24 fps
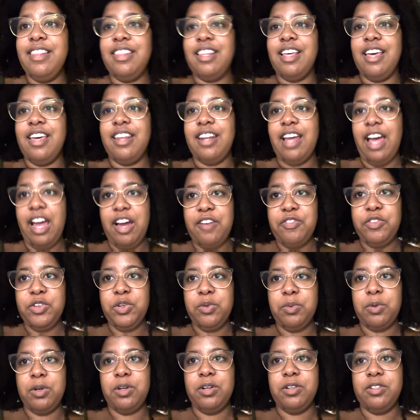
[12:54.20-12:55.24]
then
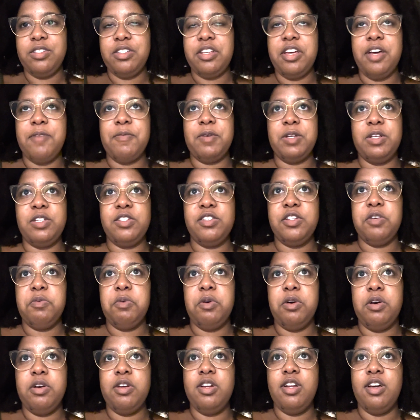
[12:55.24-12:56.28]
afterwards, I'm gonna sew
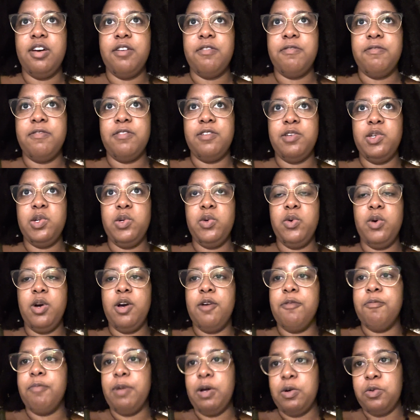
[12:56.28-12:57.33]
on a few
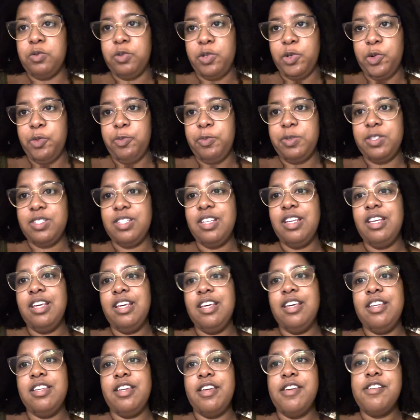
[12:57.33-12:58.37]
belt loops
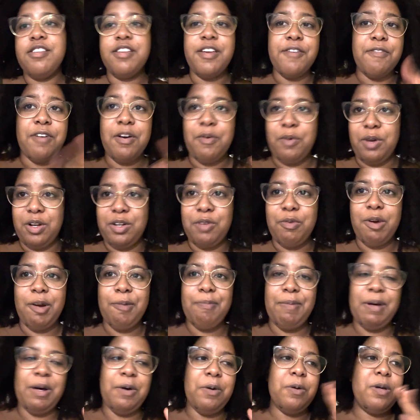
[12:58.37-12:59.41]
if I wanted to wear a
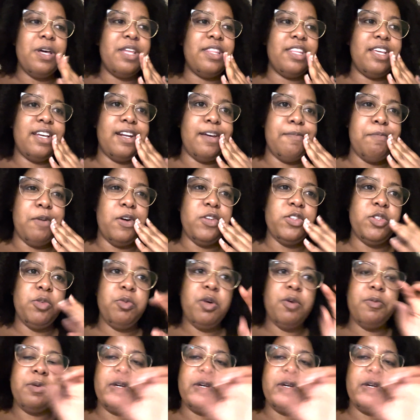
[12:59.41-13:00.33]
belt. And then I'm also probably